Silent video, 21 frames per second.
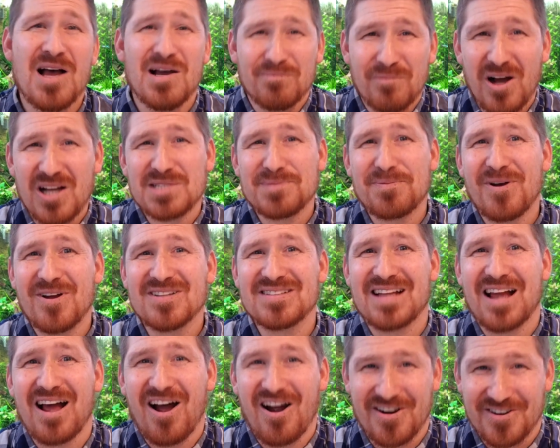Moss balls
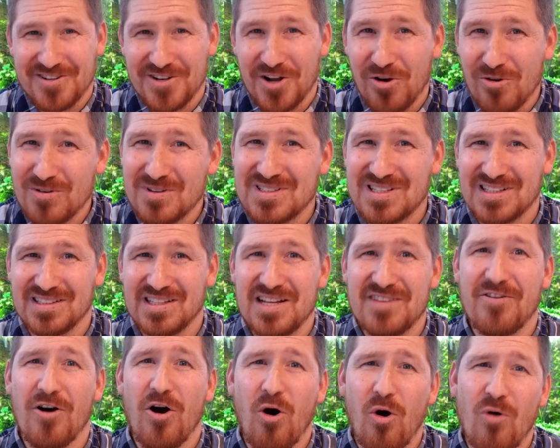are known to
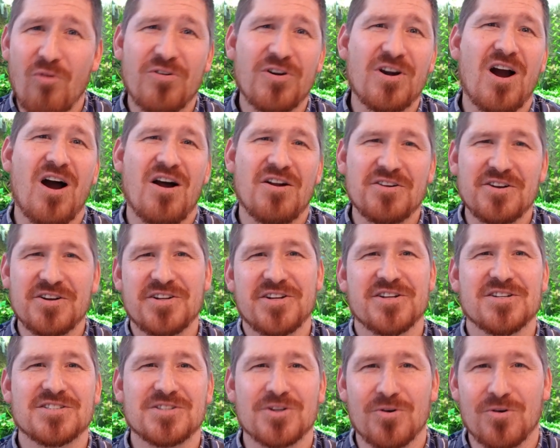live over 100
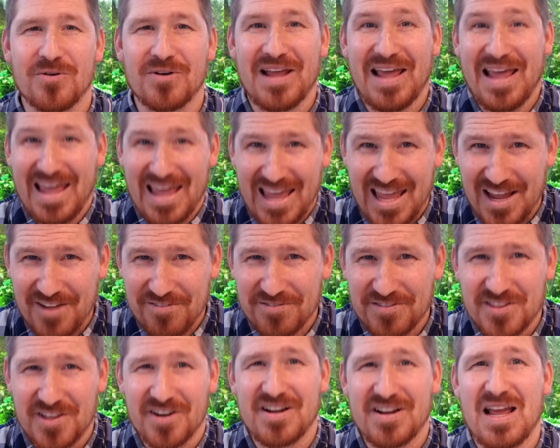years old if
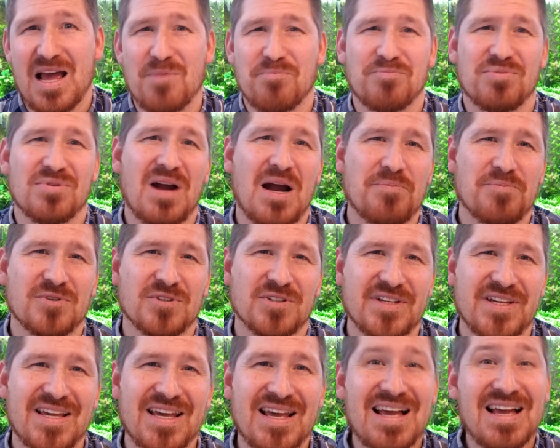they're kept properly.
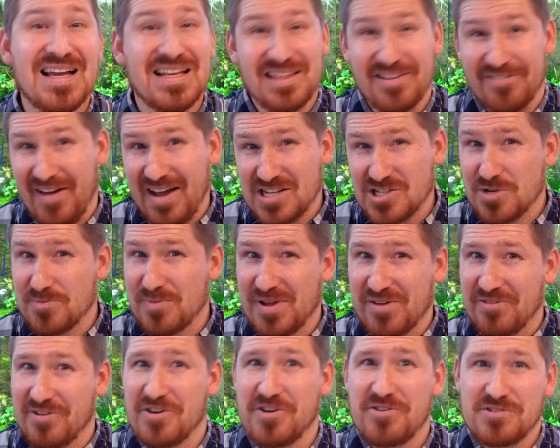They've actually
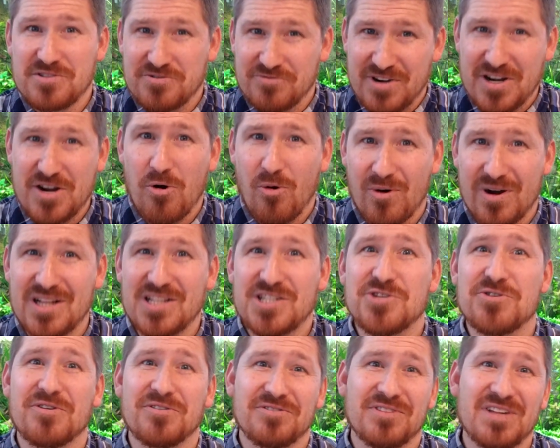been recorded
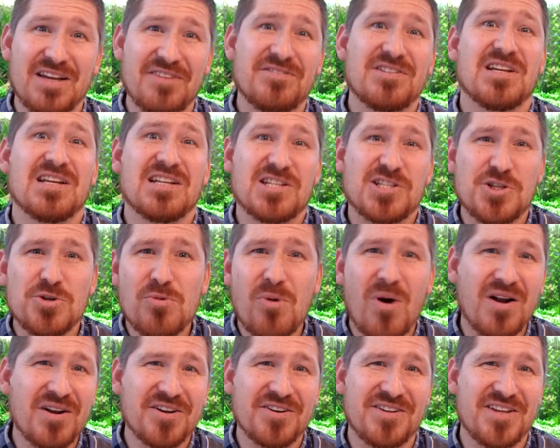to have lived
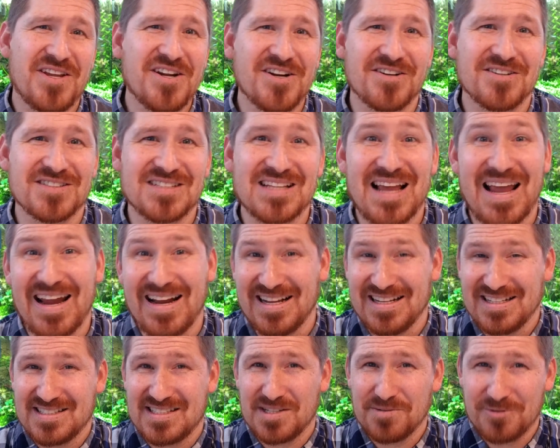200 years, and
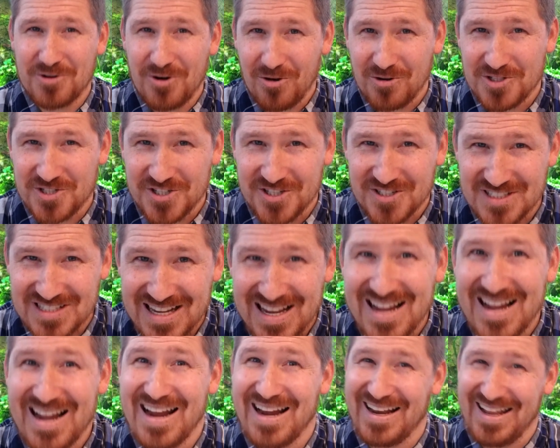in some cultures,
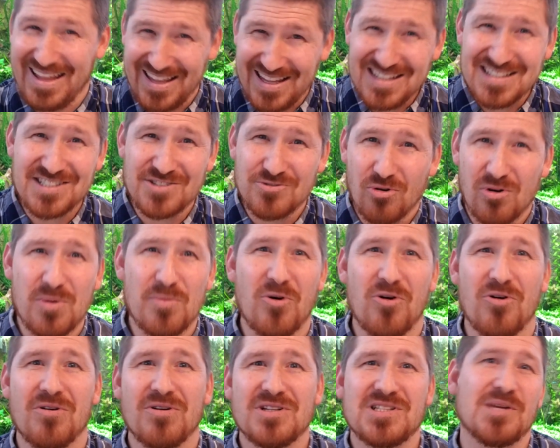it is
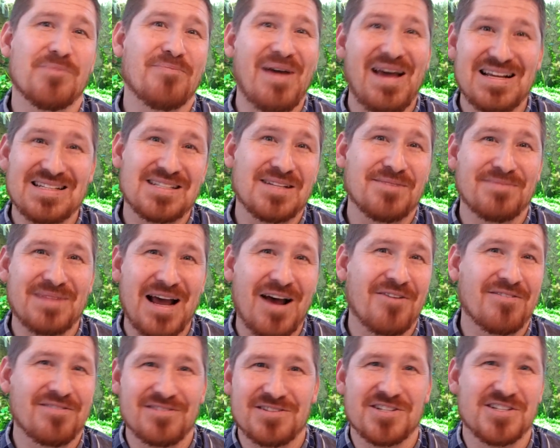normal to pass them
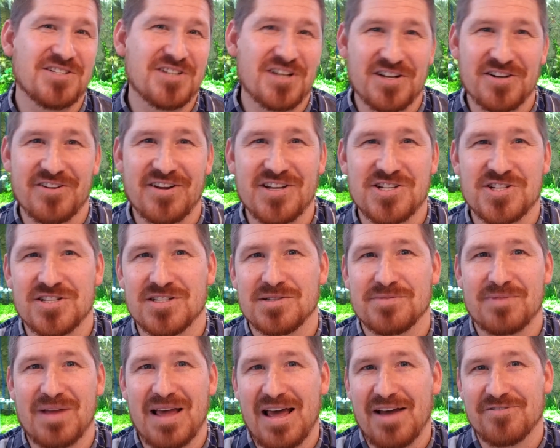down to generations
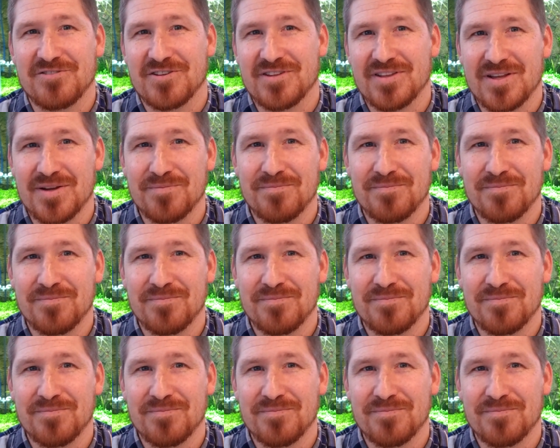after them.